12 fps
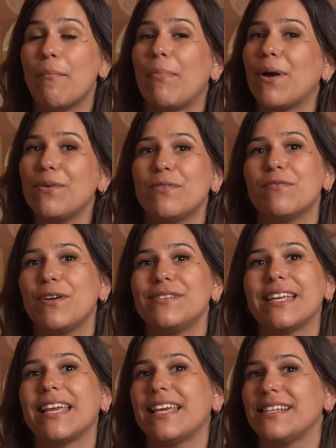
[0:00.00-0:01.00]
both of
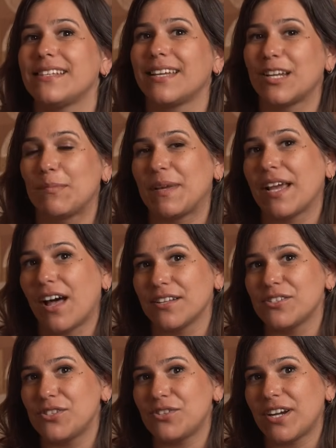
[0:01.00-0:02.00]
those E's are going to be
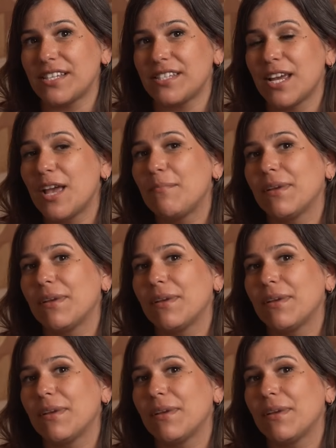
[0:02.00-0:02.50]
unstressed